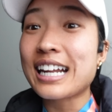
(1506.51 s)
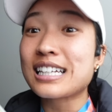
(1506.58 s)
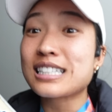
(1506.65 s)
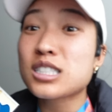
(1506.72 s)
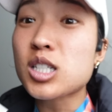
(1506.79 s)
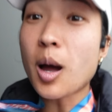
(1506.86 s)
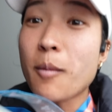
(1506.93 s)

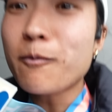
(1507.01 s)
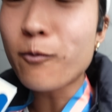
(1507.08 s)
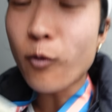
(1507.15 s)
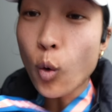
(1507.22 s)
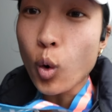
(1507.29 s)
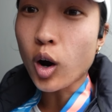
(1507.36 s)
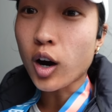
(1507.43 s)
it. Sub
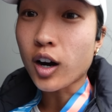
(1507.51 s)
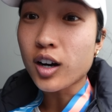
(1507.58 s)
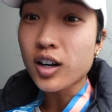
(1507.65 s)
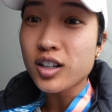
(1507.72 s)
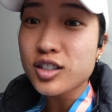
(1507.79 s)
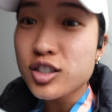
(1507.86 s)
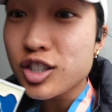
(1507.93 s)
four.
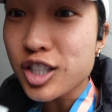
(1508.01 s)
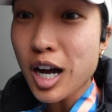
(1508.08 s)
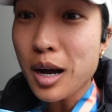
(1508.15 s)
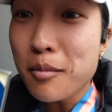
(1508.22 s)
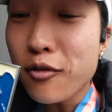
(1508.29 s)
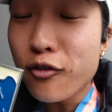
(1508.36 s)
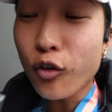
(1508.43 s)

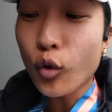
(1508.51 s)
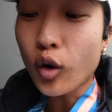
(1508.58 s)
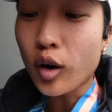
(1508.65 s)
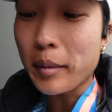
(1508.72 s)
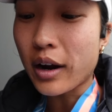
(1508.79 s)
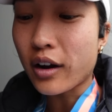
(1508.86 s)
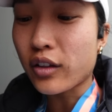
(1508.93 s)
Sub
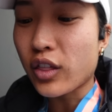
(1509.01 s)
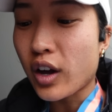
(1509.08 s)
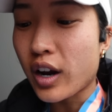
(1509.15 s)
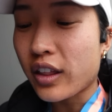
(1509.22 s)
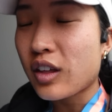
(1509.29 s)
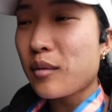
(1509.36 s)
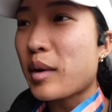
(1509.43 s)
four
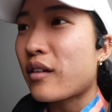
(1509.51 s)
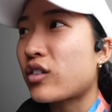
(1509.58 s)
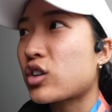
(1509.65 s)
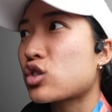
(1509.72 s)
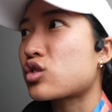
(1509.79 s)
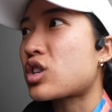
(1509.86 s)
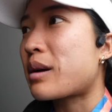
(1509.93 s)
marathon. I think my
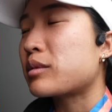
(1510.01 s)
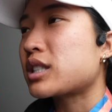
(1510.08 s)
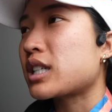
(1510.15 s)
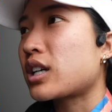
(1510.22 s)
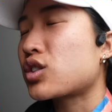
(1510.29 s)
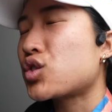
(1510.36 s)
official time was like